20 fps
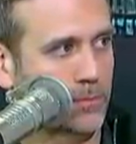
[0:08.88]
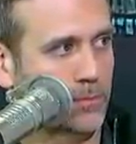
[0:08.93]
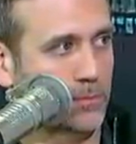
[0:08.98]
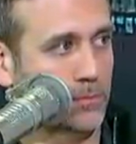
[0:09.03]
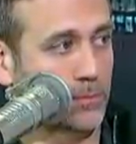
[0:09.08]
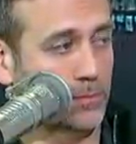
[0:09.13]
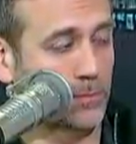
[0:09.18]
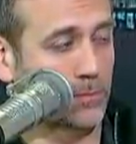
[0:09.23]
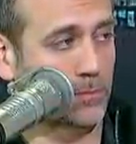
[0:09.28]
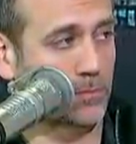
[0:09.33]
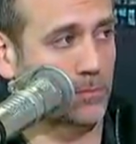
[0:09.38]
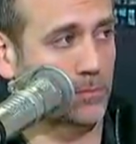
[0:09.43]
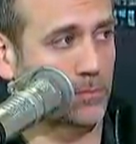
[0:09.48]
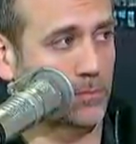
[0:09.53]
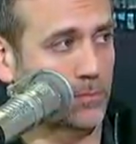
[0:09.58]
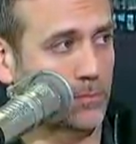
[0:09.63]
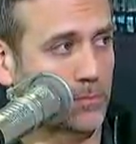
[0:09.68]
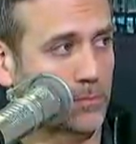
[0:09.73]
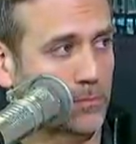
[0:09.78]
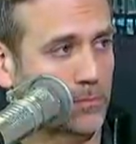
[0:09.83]

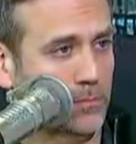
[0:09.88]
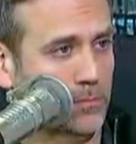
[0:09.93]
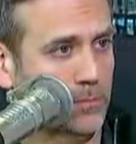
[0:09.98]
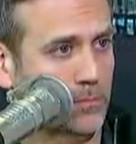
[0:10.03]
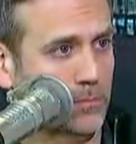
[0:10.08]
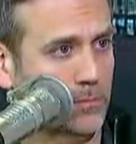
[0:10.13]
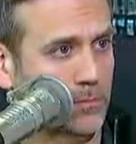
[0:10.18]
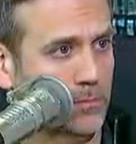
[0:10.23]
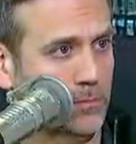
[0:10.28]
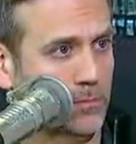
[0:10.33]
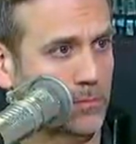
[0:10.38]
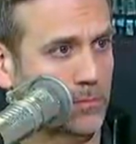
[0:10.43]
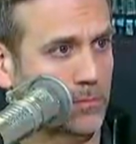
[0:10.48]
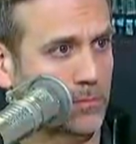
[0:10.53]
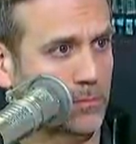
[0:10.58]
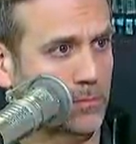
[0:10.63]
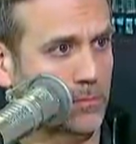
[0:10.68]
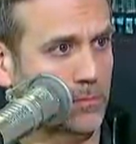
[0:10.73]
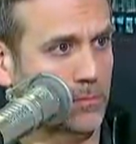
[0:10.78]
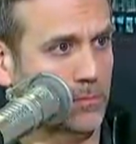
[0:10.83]

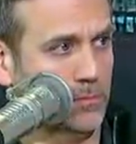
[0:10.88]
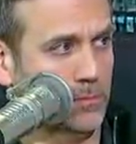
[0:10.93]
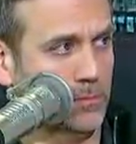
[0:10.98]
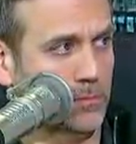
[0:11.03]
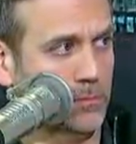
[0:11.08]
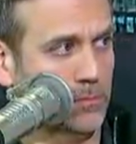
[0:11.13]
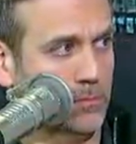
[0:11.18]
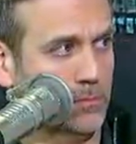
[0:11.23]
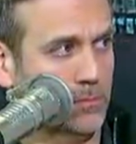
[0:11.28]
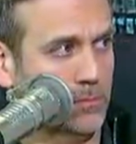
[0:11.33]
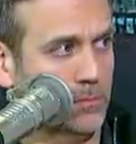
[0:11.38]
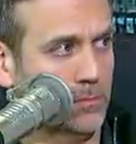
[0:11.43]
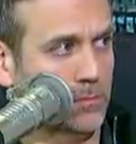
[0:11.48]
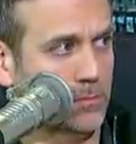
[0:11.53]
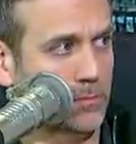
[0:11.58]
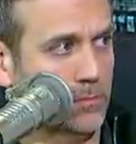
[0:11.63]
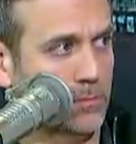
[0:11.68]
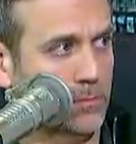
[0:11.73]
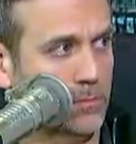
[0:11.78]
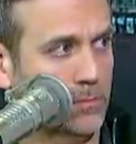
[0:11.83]

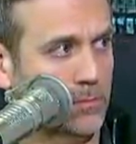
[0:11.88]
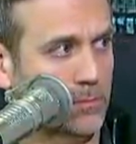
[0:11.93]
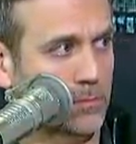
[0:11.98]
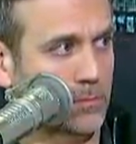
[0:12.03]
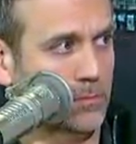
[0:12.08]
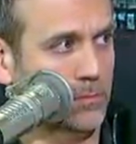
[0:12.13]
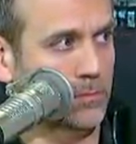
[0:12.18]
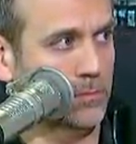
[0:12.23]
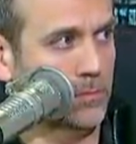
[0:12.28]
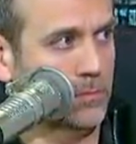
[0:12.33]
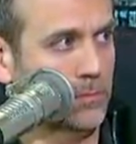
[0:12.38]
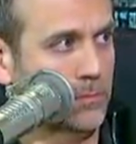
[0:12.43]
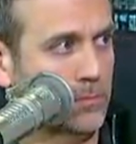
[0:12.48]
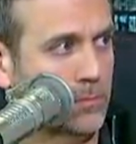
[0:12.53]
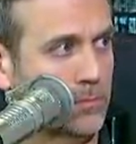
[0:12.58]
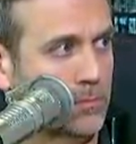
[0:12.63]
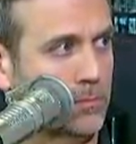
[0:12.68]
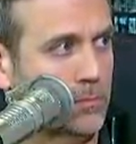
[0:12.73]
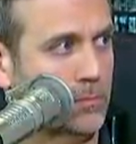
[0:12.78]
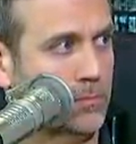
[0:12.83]

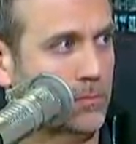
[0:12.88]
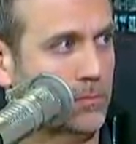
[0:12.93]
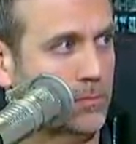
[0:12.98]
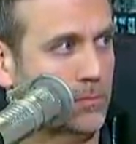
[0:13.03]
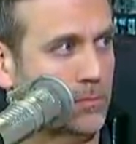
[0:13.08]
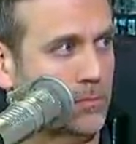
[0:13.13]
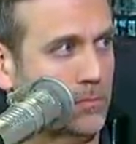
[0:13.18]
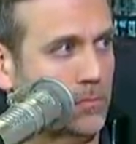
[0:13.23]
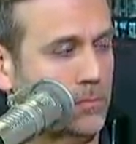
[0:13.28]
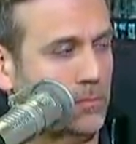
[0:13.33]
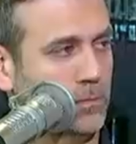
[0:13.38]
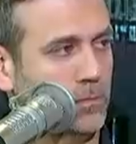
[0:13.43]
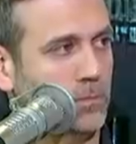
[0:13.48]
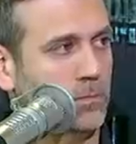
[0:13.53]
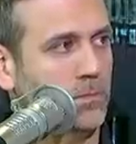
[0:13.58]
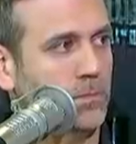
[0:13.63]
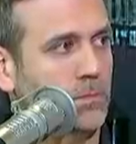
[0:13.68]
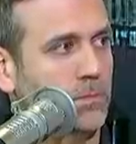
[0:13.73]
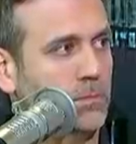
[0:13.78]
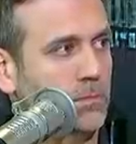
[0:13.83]

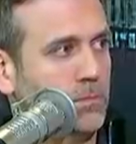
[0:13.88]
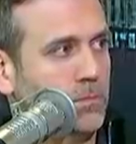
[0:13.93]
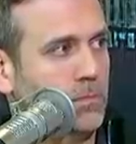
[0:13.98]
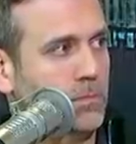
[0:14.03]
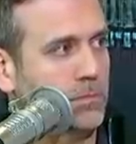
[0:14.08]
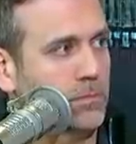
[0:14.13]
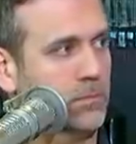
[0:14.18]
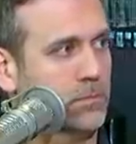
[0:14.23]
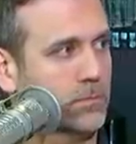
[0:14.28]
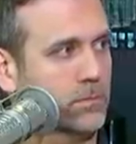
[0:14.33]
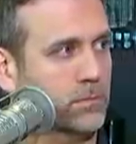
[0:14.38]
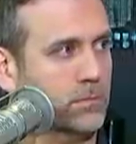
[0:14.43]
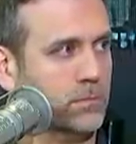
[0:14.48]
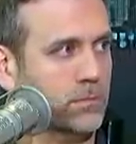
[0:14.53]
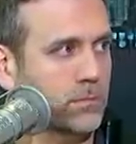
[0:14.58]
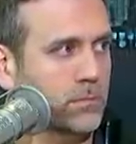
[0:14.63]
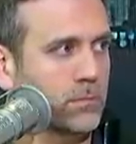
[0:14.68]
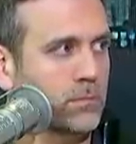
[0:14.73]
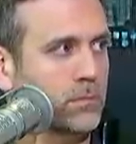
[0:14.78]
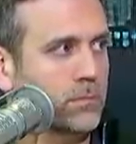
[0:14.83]

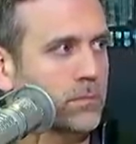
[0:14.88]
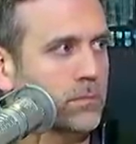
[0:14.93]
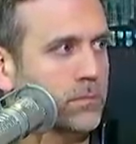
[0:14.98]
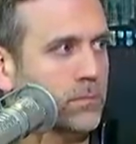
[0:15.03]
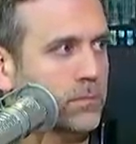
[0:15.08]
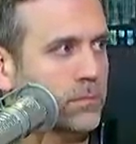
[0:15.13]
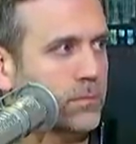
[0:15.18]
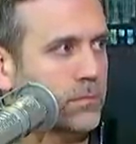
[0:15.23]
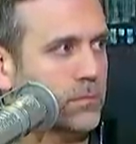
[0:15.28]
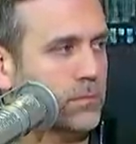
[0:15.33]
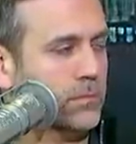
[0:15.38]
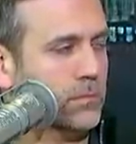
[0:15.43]
No words are spoken by the person on screen.